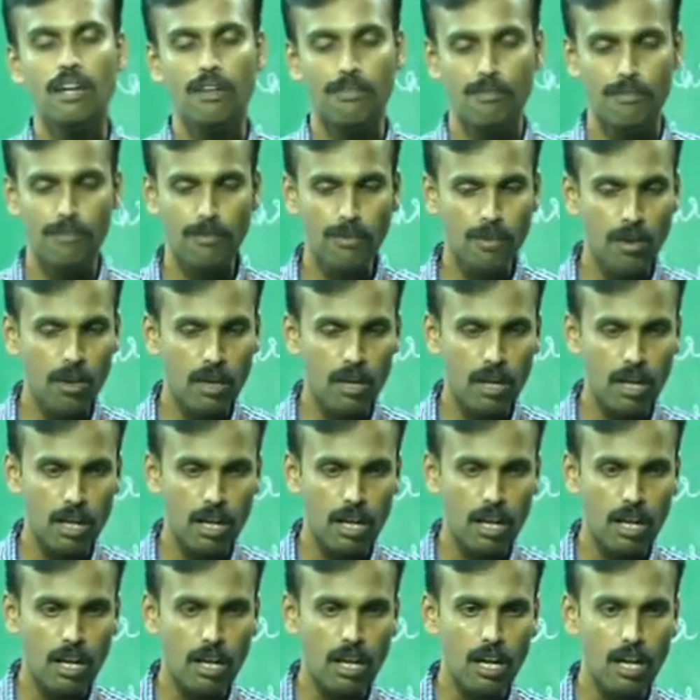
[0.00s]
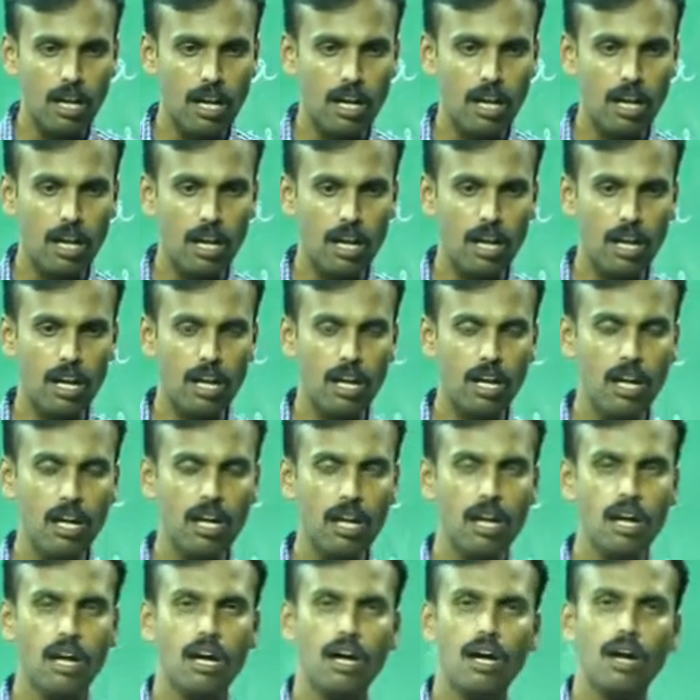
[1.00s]
we are
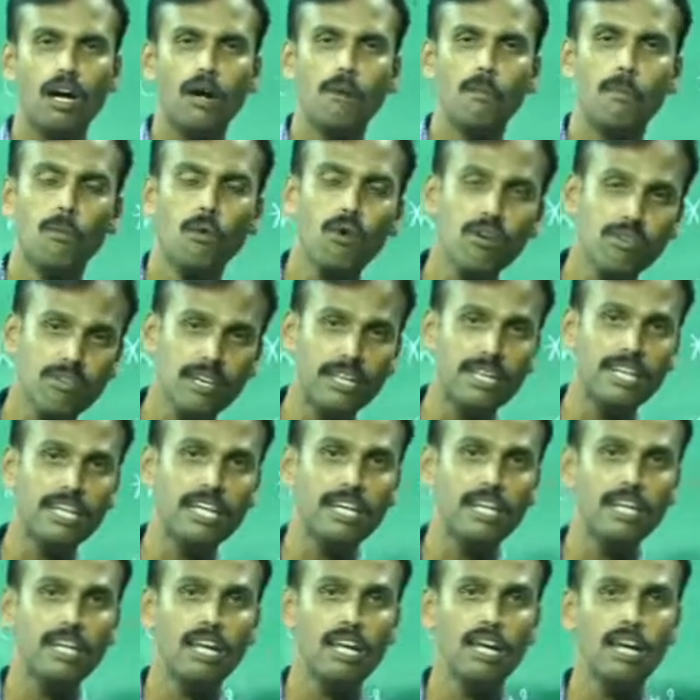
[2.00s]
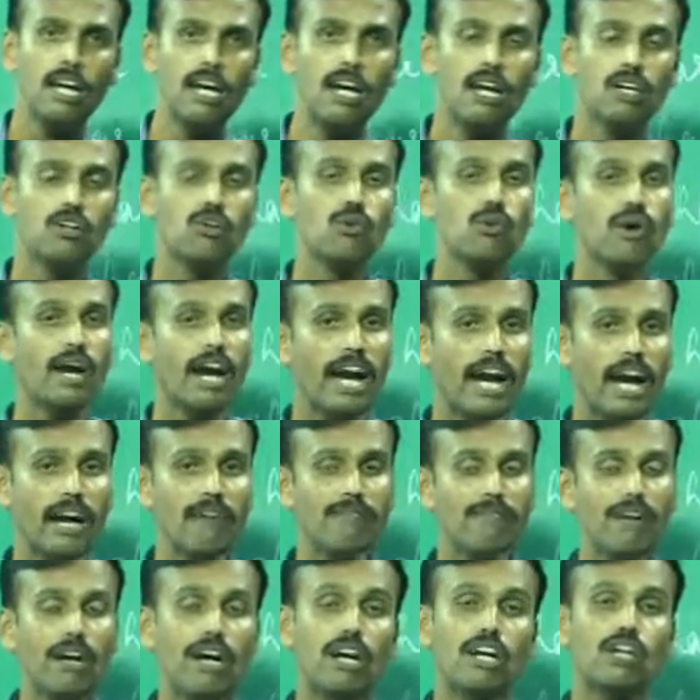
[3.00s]
more certain to
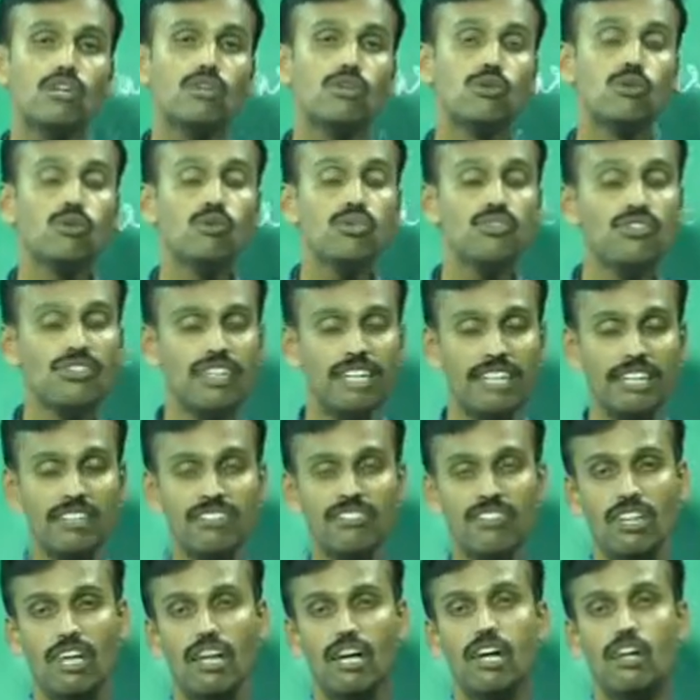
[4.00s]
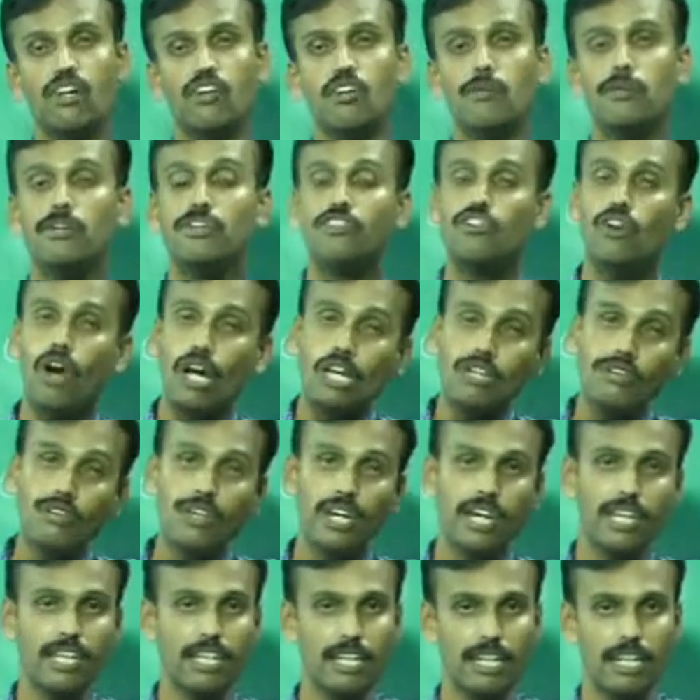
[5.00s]
have two strings to be joined
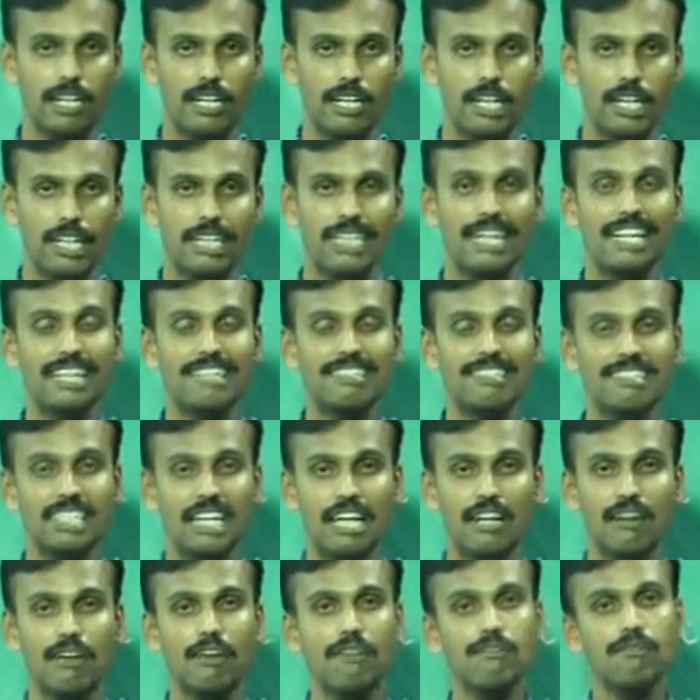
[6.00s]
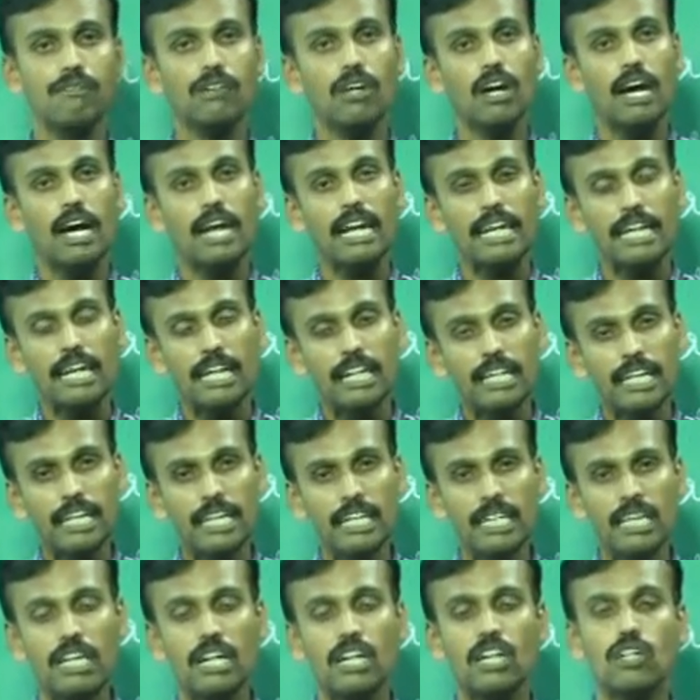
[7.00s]
together, that is, we are in a
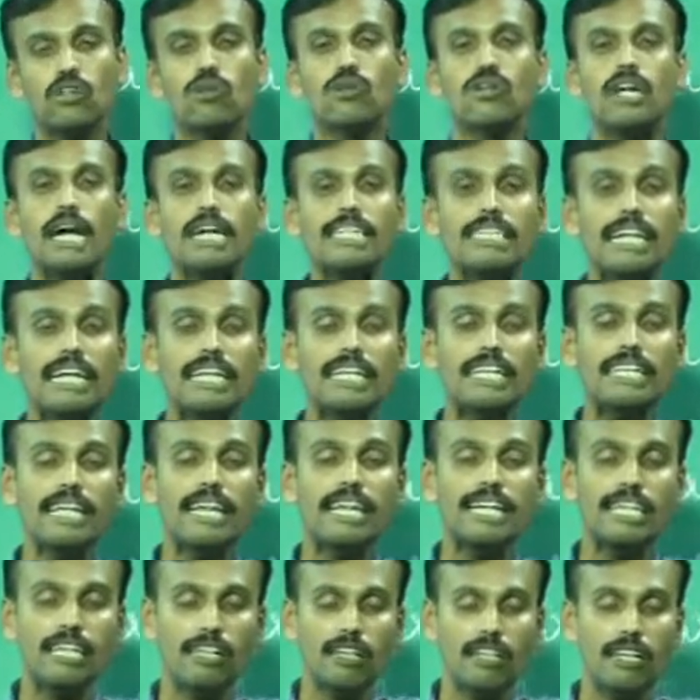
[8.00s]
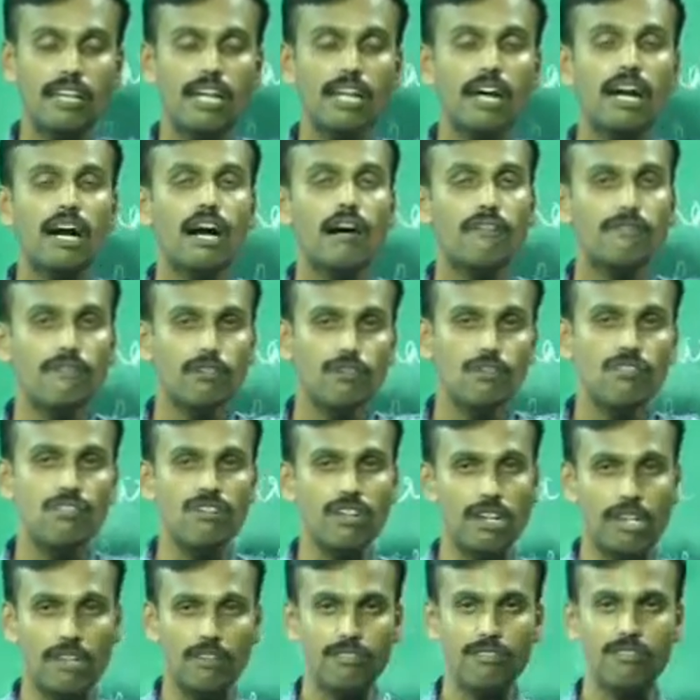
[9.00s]
need to concatenate a few
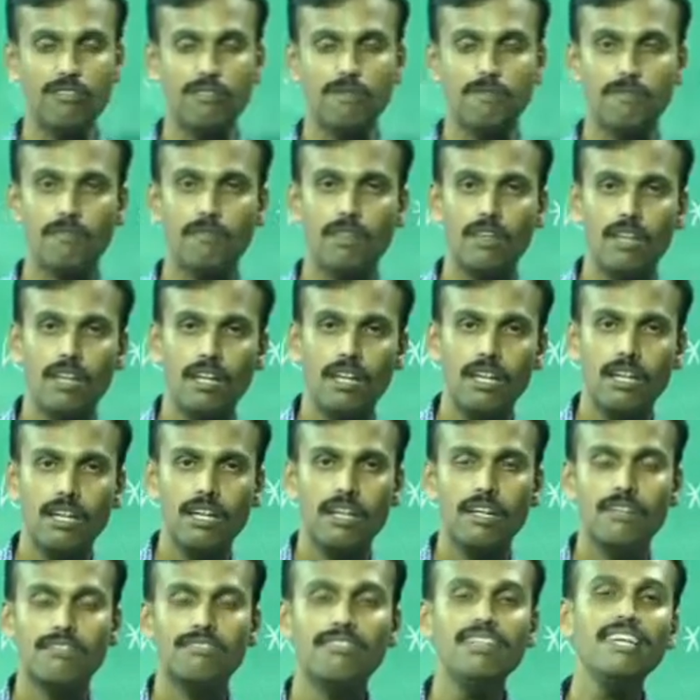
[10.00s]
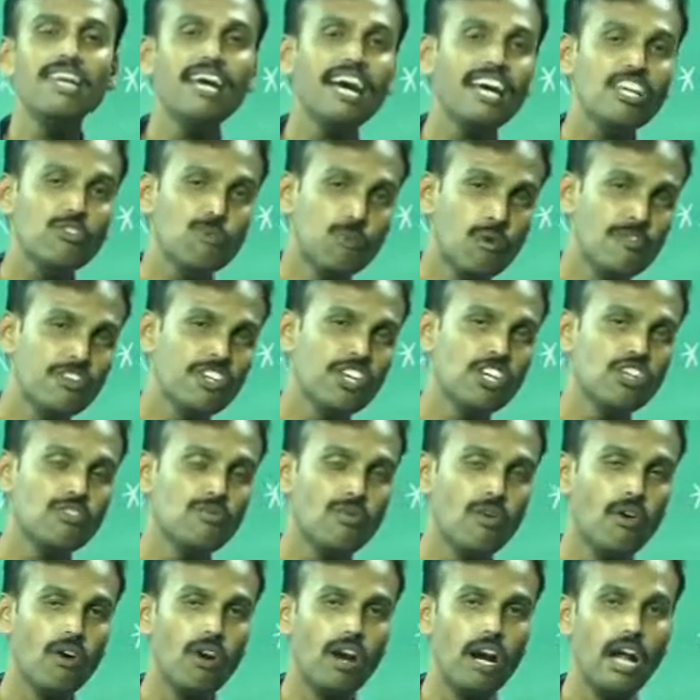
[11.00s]
strings. C has provisions
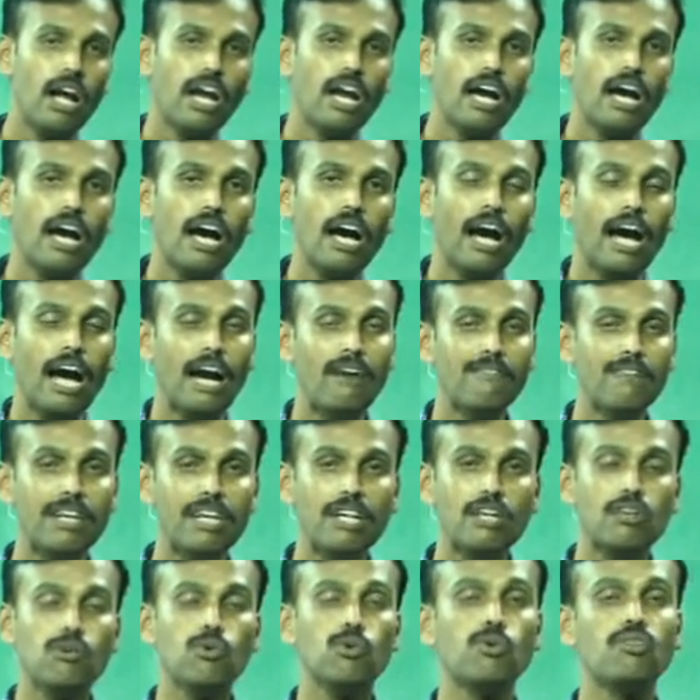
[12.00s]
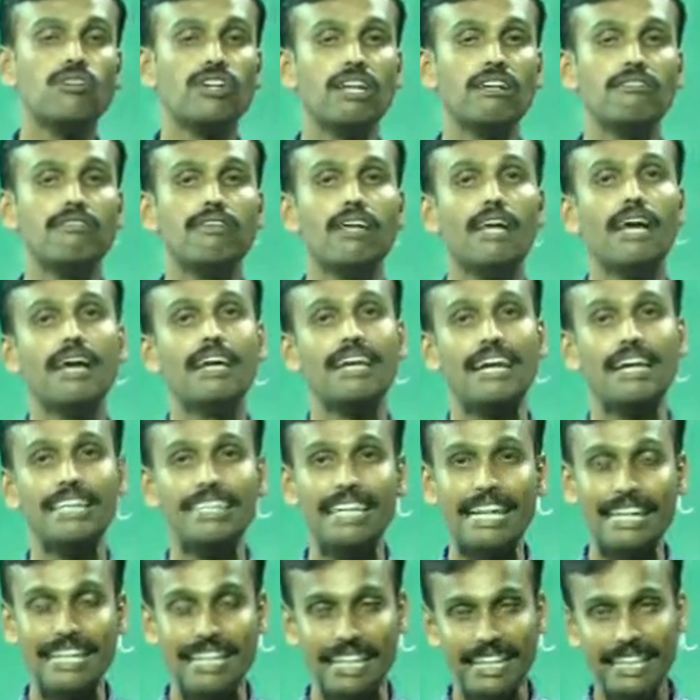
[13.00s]
for having two strings
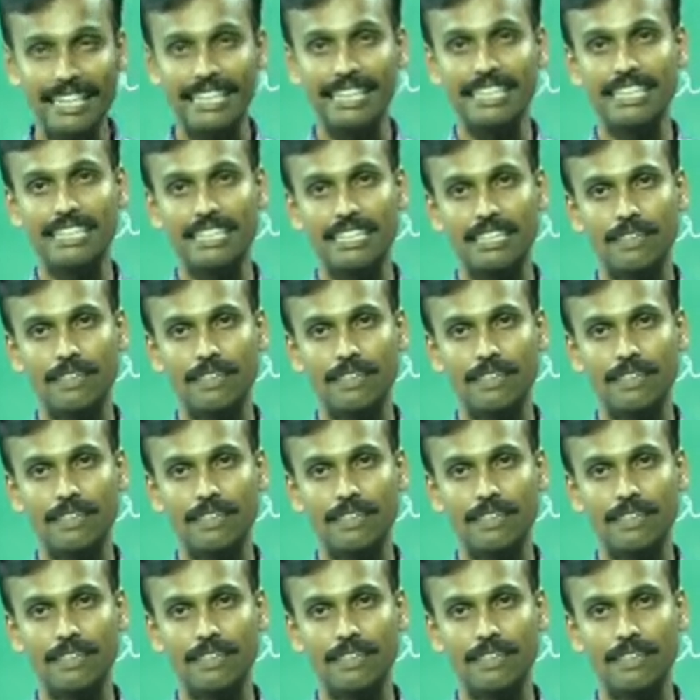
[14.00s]
concatenated.